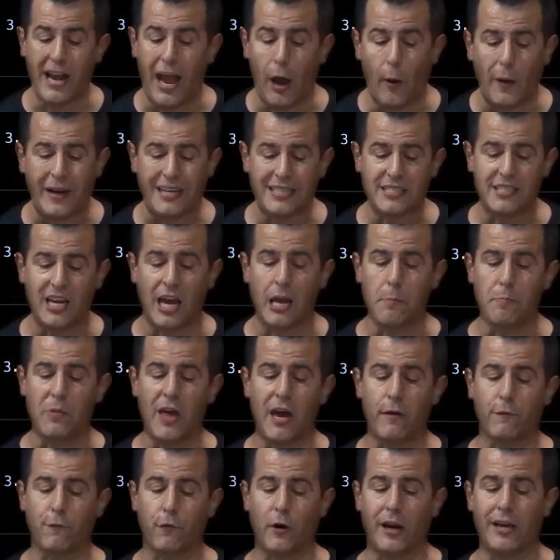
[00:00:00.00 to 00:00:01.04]
Now I can type
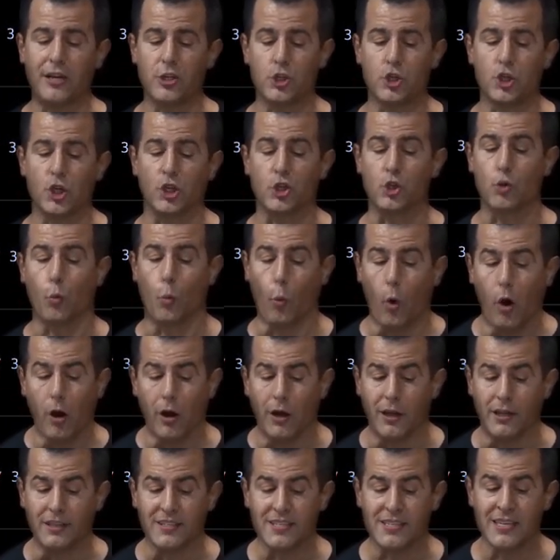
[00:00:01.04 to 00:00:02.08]
that phrase just
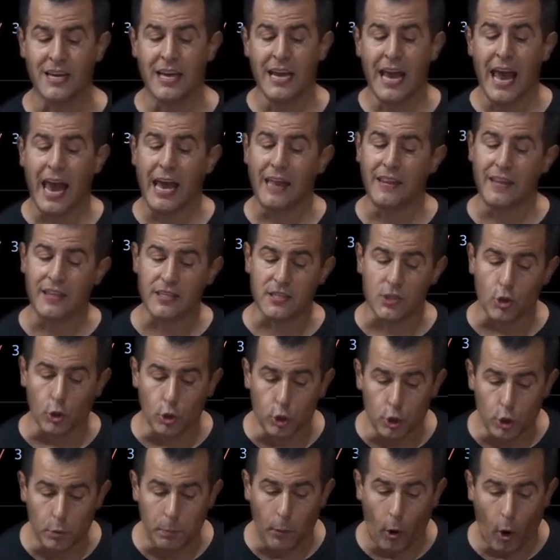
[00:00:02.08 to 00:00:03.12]
once, and this
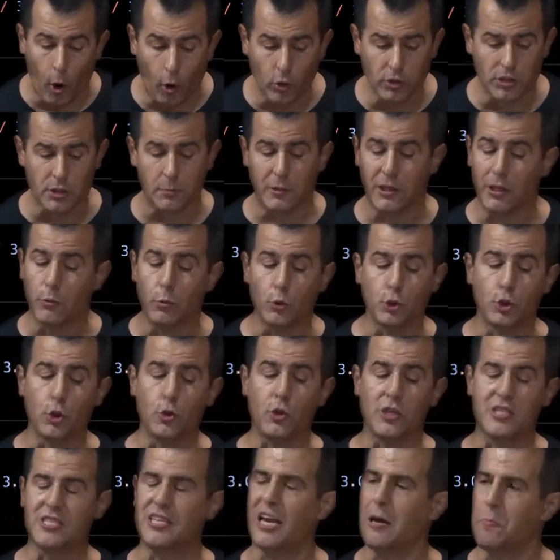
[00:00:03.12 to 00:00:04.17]
loop ultimately will
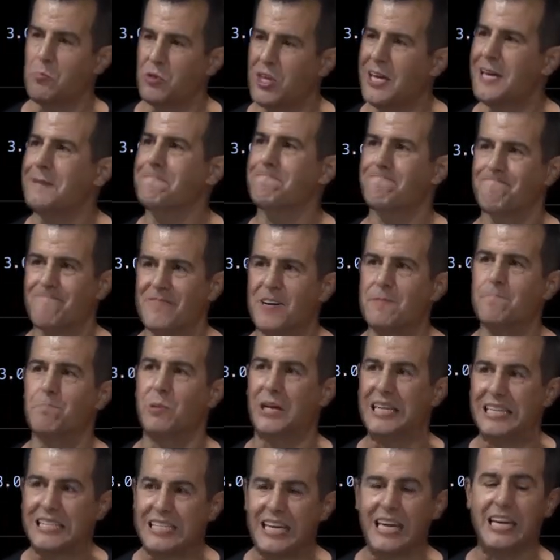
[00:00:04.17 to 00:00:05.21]
do the same thing,
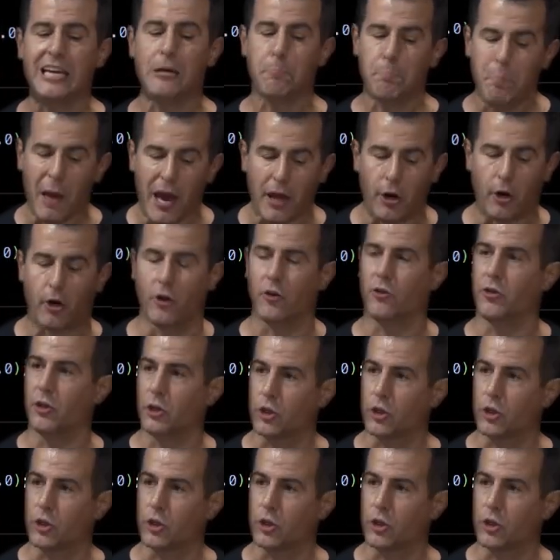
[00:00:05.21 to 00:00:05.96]
but it's getting better.